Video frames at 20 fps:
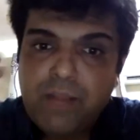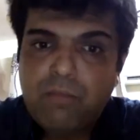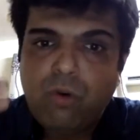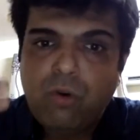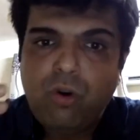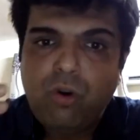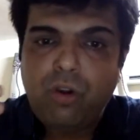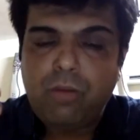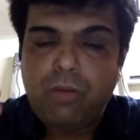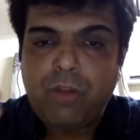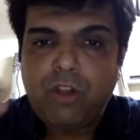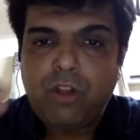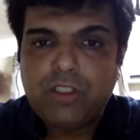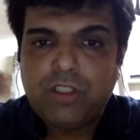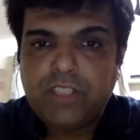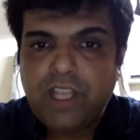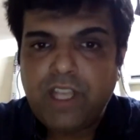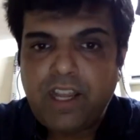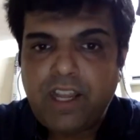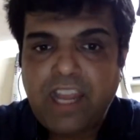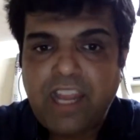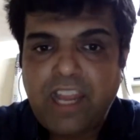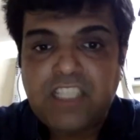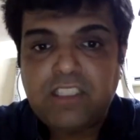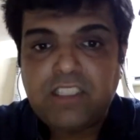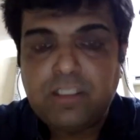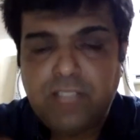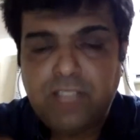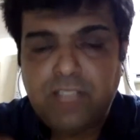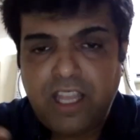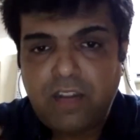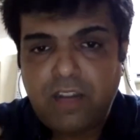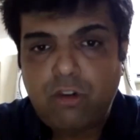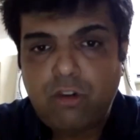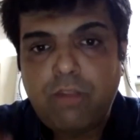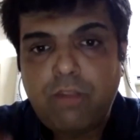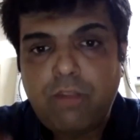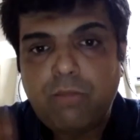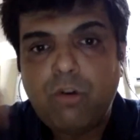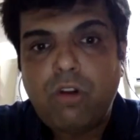more because they are
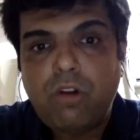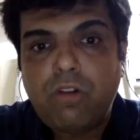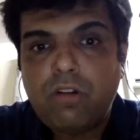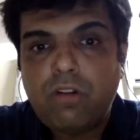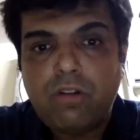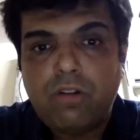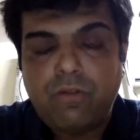going more